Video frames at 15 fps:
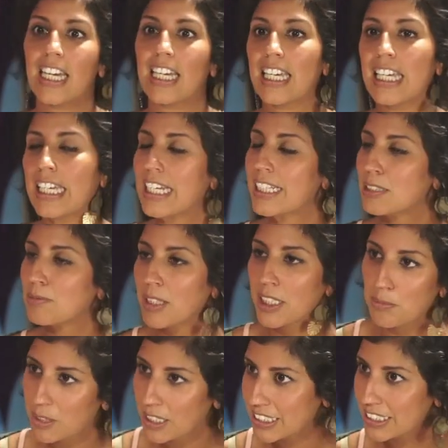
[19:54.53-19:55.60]
in as many
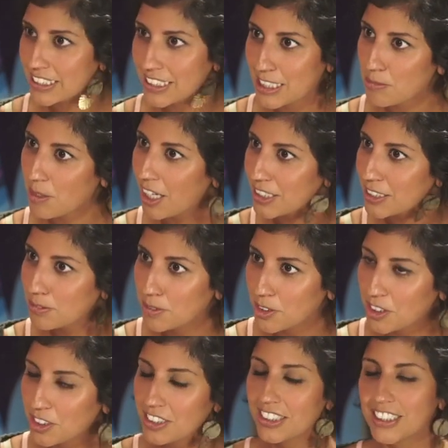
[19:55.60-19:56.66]
places as
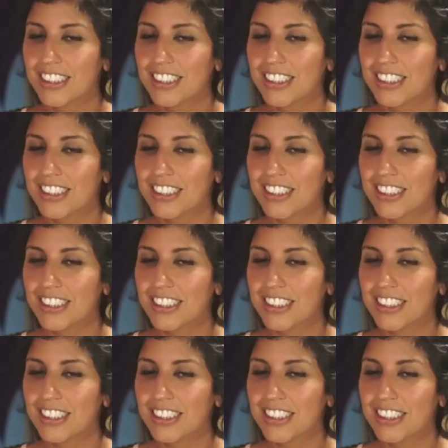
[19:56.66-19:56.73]
possible.